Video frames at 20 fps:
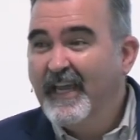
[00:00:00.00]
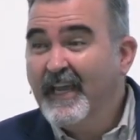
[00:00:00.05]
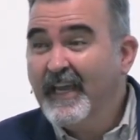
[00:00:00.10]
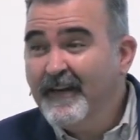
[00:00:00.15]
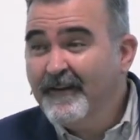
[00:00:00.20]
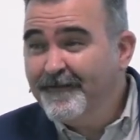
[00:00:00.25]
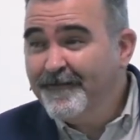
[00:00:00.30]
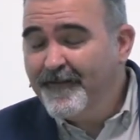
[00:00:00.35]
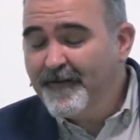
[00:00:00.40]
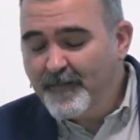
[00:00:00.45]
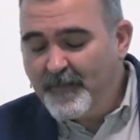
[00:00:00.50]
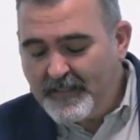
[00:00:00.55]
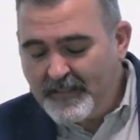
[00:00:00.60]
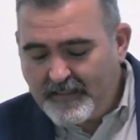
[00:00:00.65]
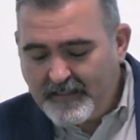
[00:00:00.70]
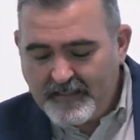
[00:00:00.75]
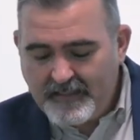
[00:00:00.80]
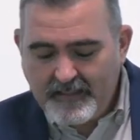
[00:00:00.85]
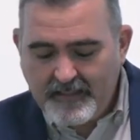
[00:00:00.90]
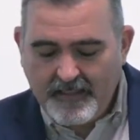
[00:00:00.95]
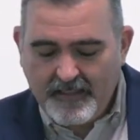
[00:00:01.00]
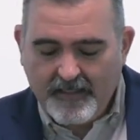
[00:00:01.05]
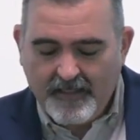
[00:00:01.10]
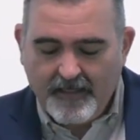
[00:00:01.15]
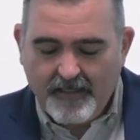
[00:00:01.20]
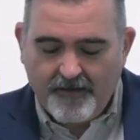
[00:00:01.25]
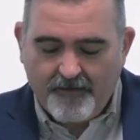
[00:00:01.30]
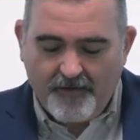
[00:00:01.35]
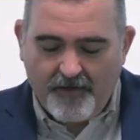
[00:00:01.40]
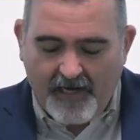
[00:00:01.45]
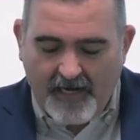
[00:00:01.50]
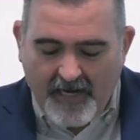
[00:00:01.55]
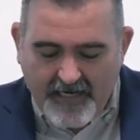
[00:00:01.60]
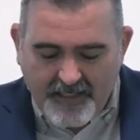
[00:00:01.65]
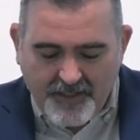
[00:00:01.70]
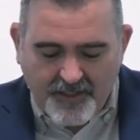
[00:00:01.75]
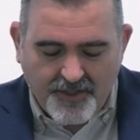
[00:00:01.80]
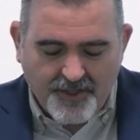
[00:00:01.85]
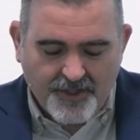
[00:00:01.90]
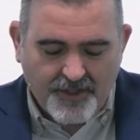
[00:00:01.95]
infamous
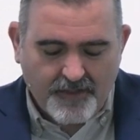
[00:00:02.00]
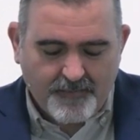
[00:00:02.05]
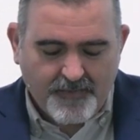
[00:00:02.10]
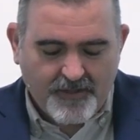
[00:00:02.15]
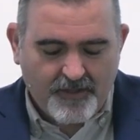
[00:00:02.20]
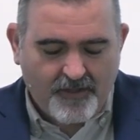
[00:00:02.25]
relationships